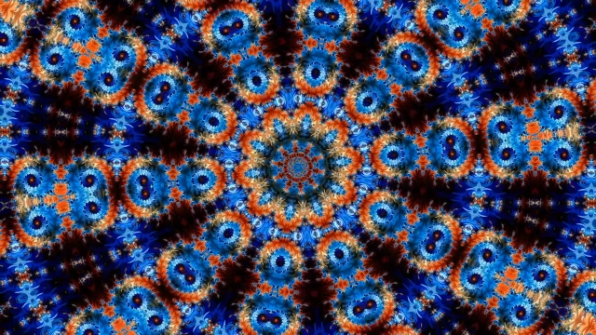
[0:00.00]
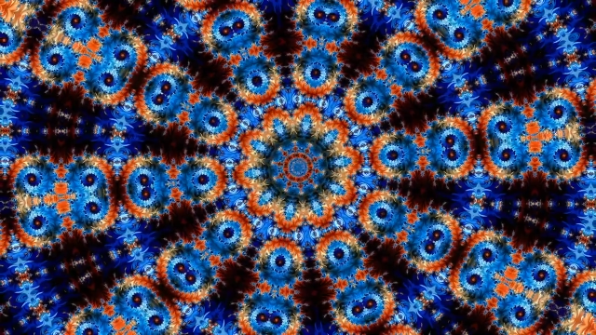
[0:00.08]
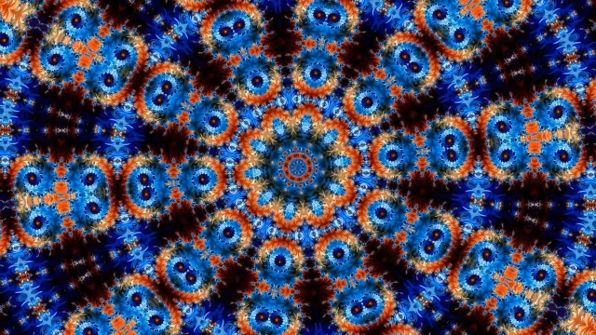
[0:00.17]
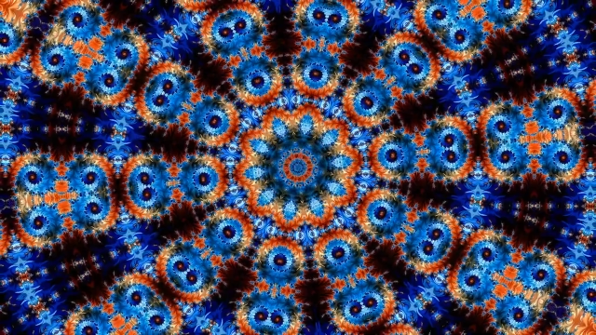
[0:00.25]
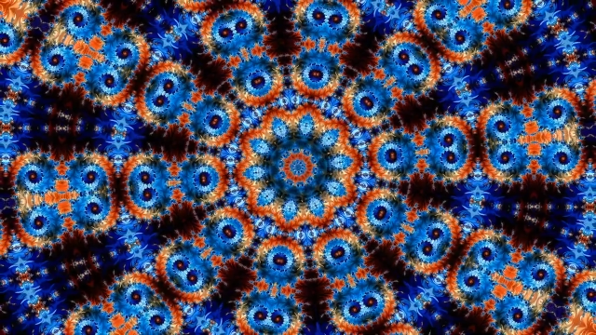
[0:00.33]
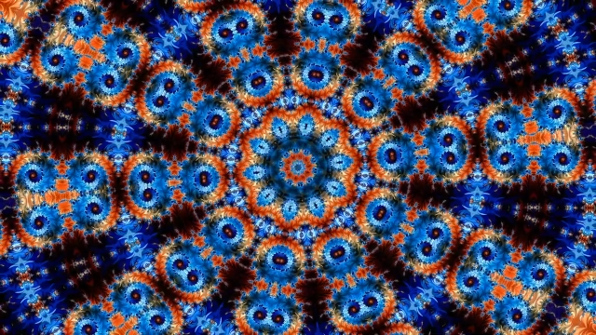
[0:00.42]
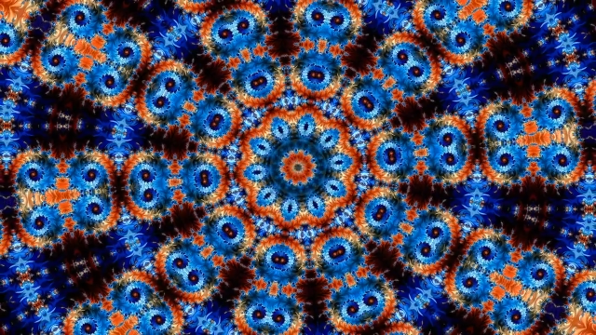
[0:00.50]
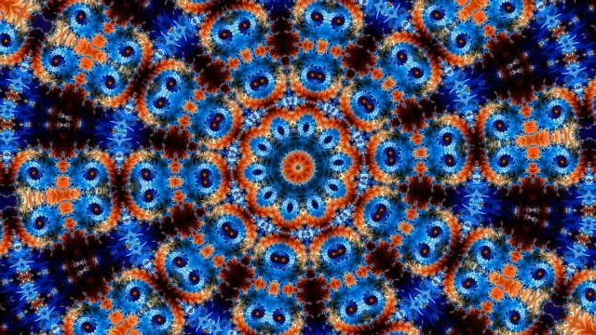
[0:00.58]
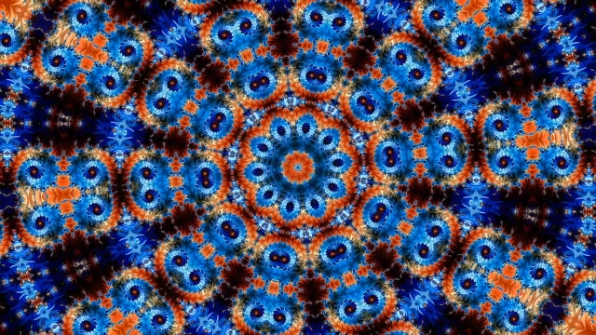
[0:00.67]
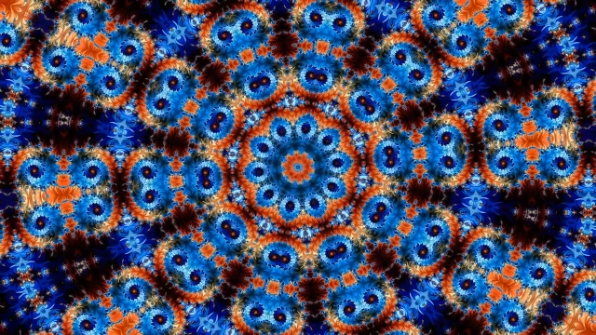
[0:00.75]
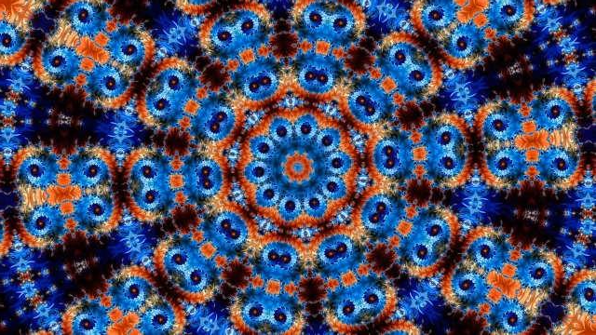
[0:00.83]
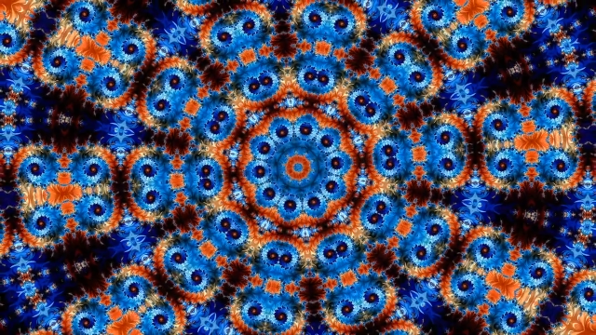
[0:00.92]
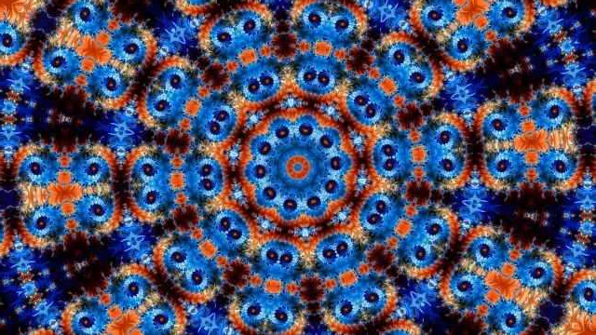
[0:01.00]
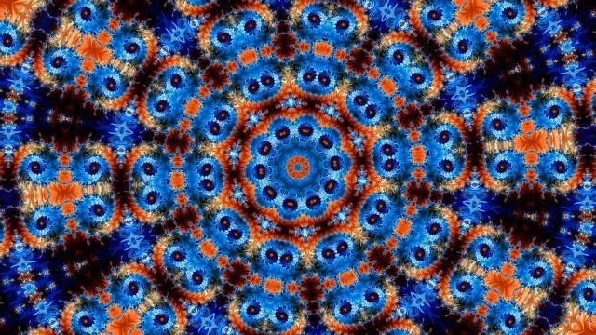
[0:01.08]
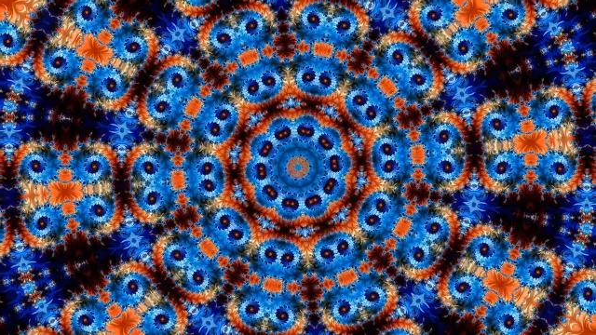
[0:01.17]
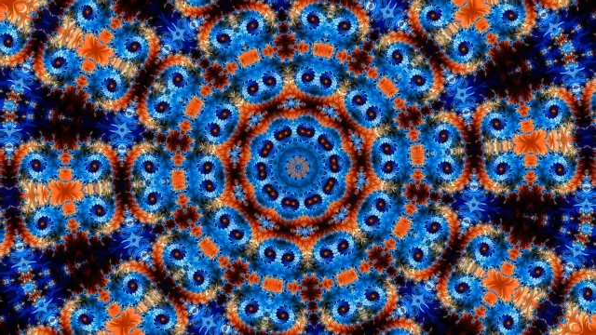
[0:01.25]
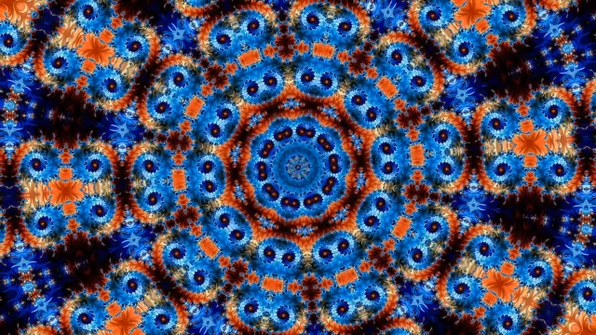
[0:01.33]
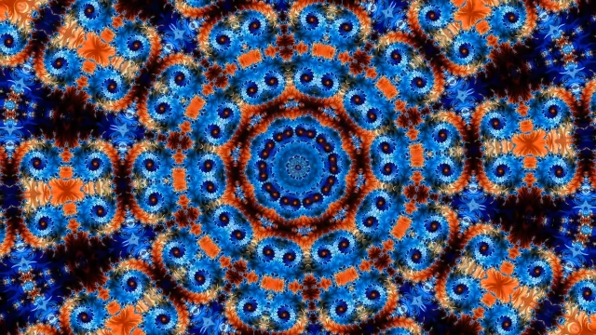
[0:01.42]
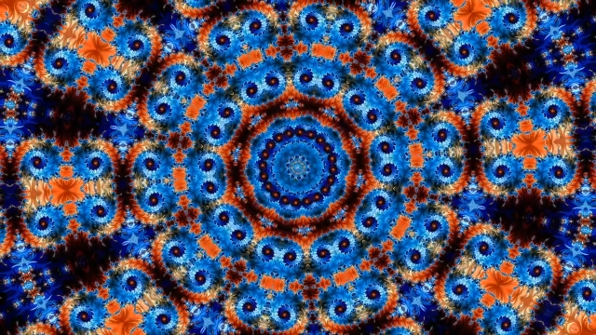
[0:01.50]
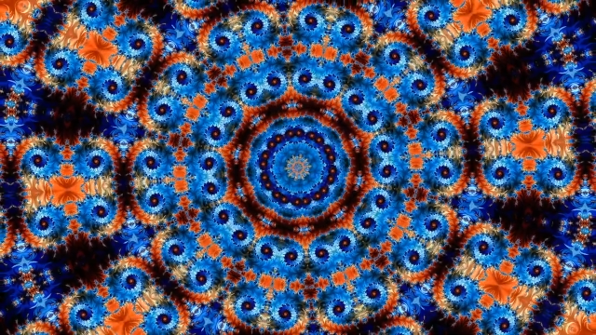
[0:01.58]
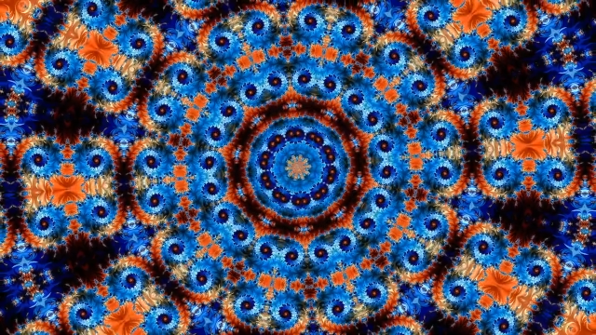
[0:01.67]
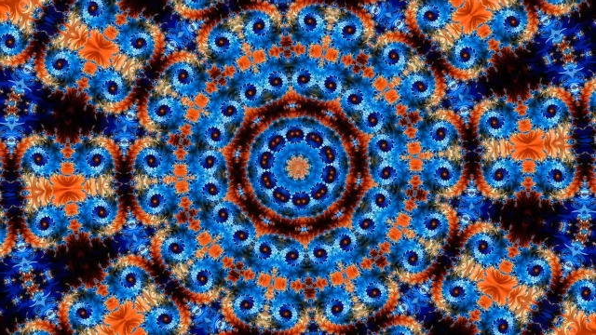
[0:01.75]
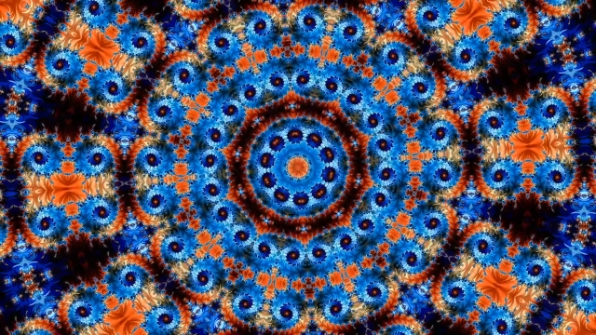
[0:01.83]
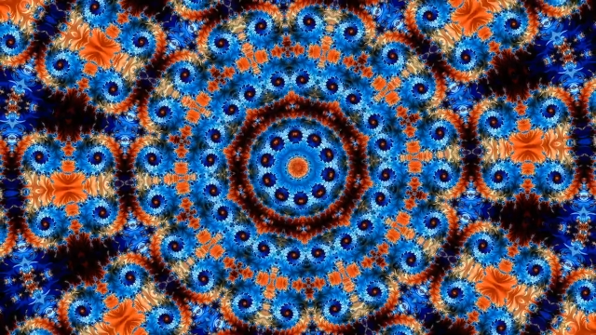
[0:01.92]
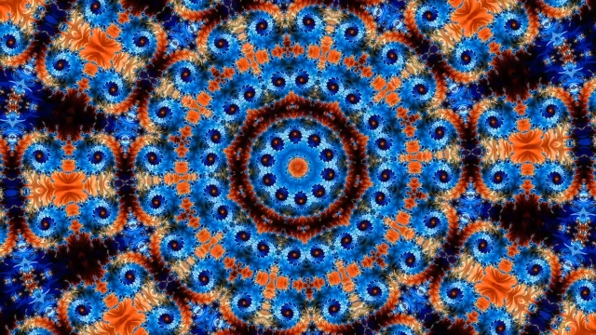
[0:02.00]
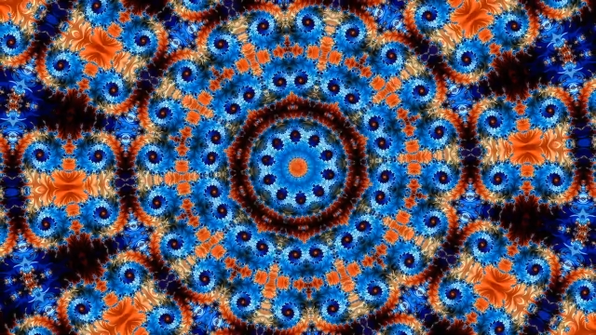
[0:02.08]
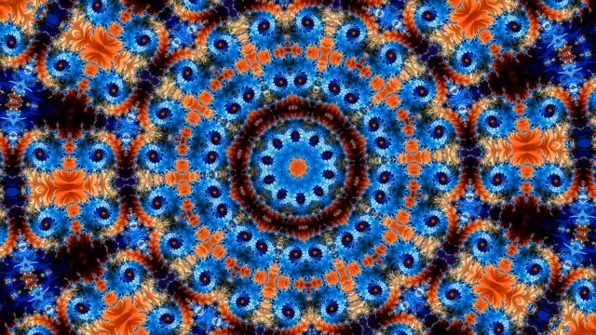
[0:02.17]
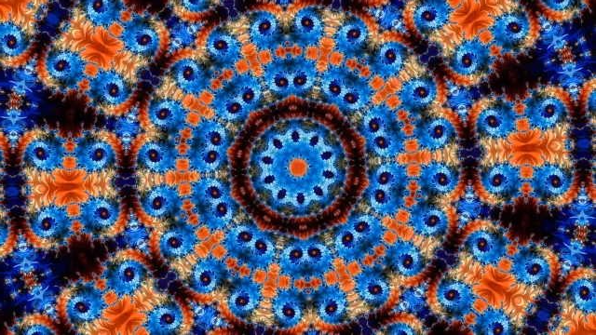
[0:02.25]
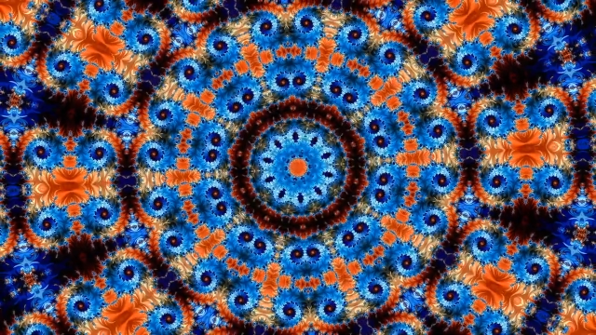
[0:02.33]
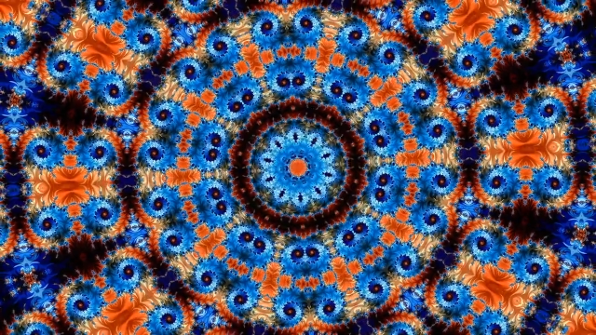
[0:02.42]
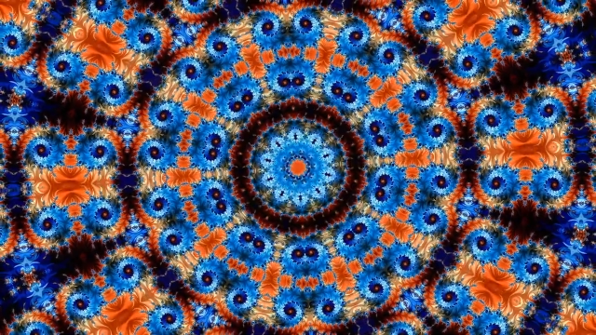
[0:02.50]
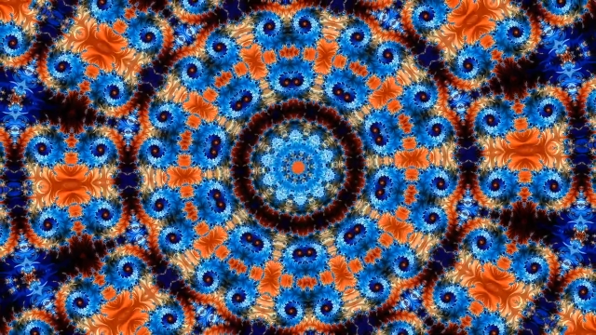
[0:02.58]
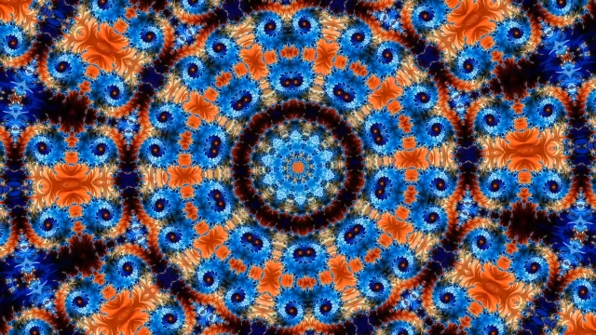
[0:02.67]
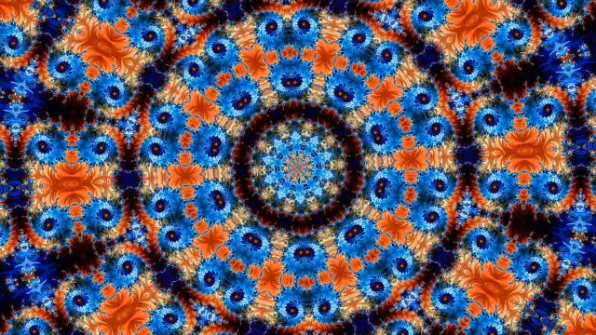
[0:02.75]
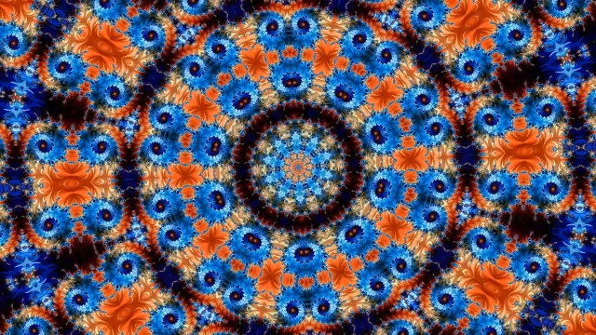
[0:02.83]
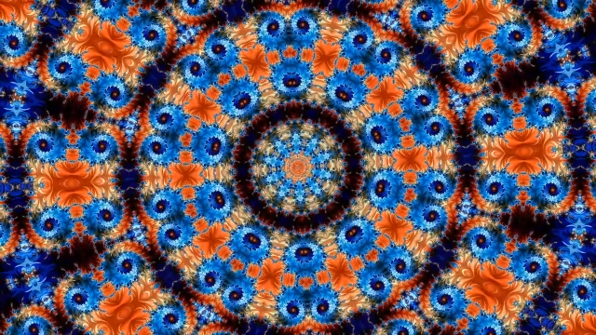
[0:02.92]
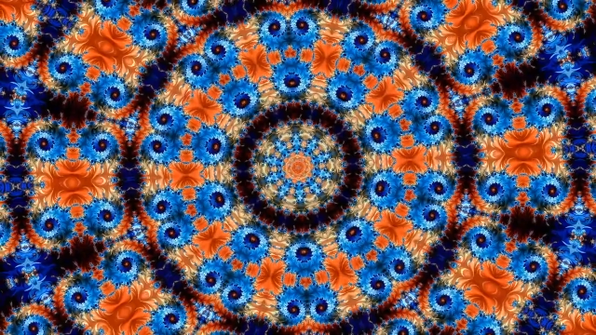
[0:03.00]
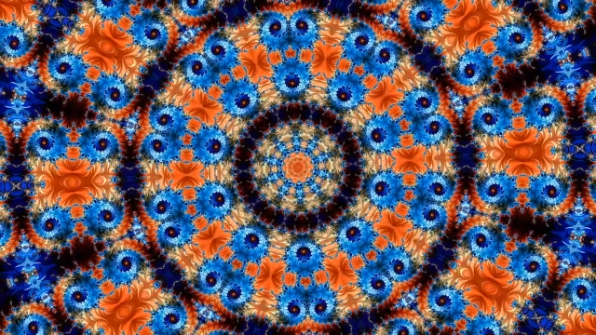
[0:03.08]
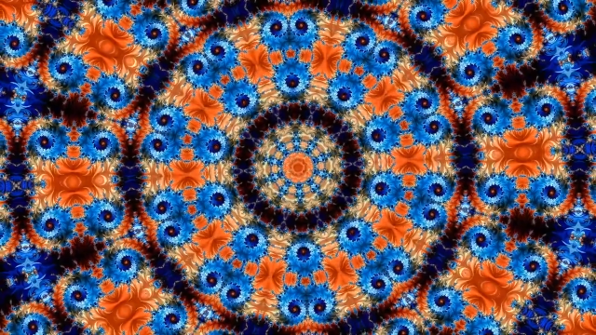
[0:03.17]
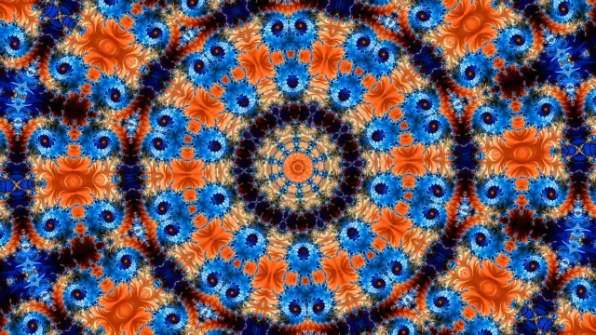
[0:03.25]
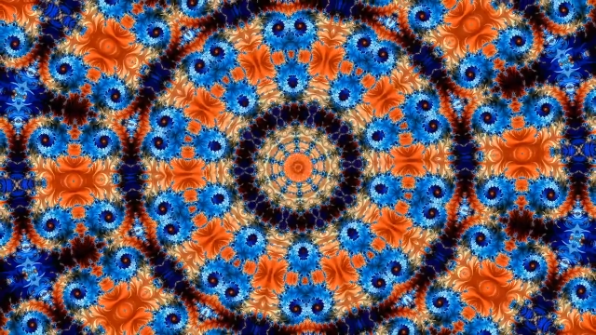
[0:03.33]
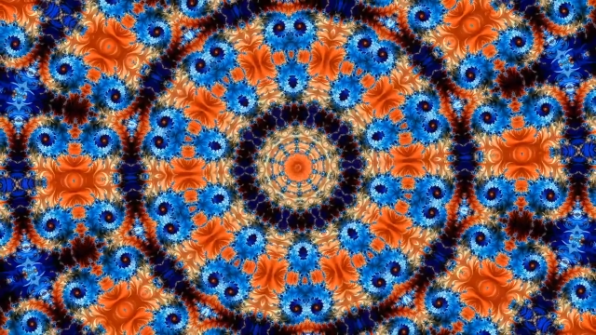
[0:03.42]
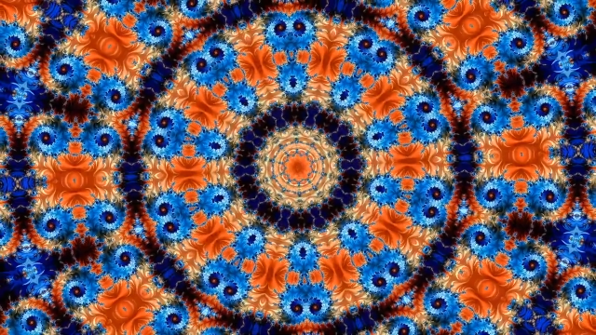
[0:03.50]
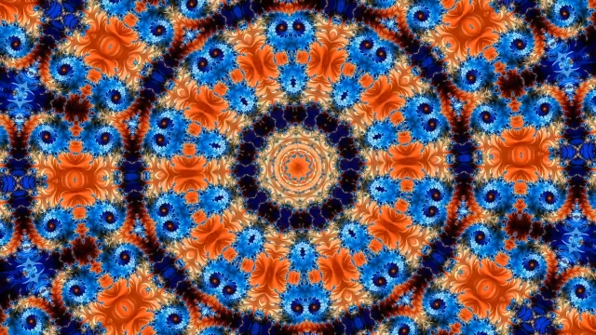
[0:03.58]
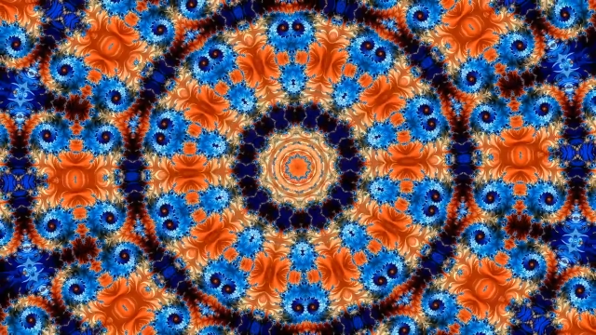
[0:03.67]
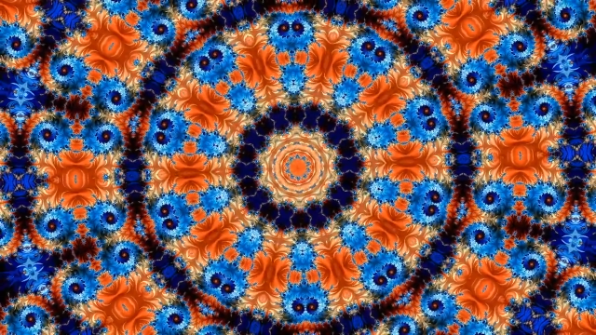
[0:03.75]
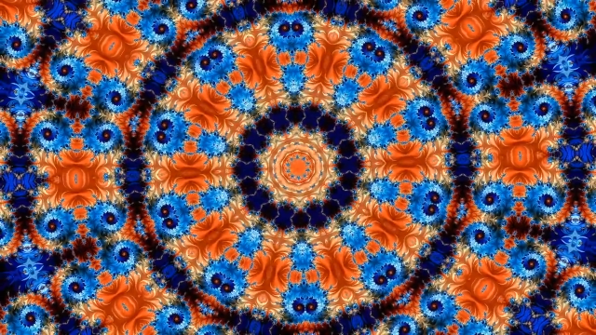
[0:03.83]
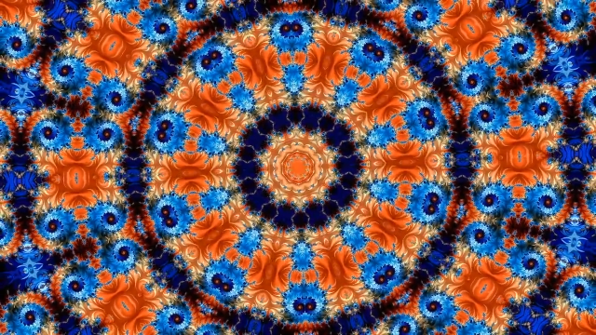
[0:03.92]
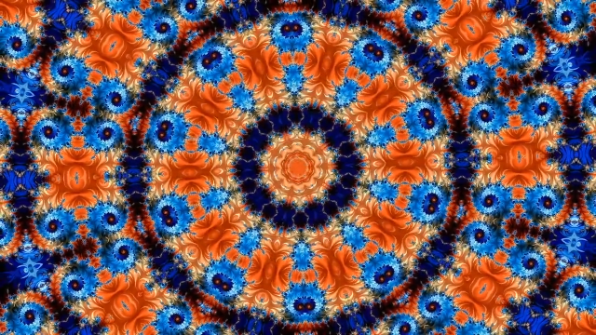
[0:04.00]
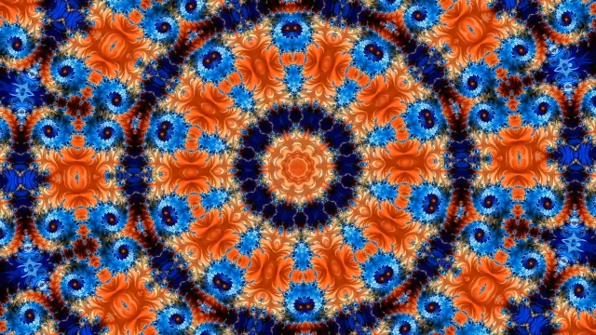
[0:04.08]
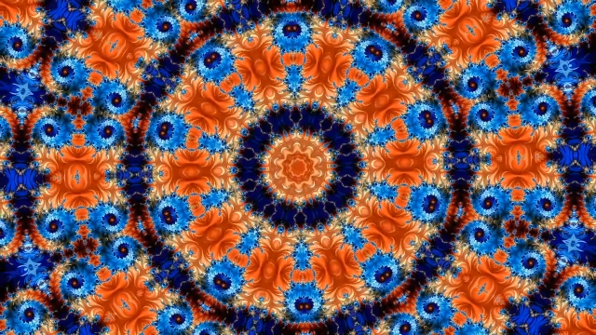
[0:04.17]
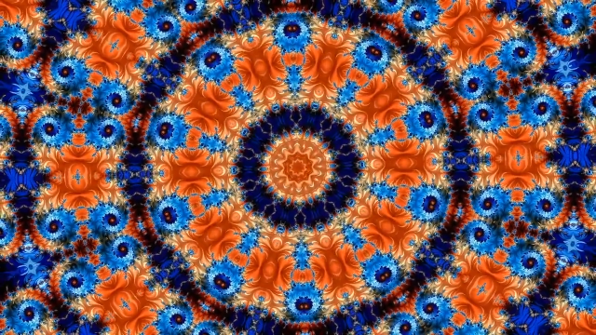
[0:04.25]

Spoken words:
Nobody's mouth can be seen.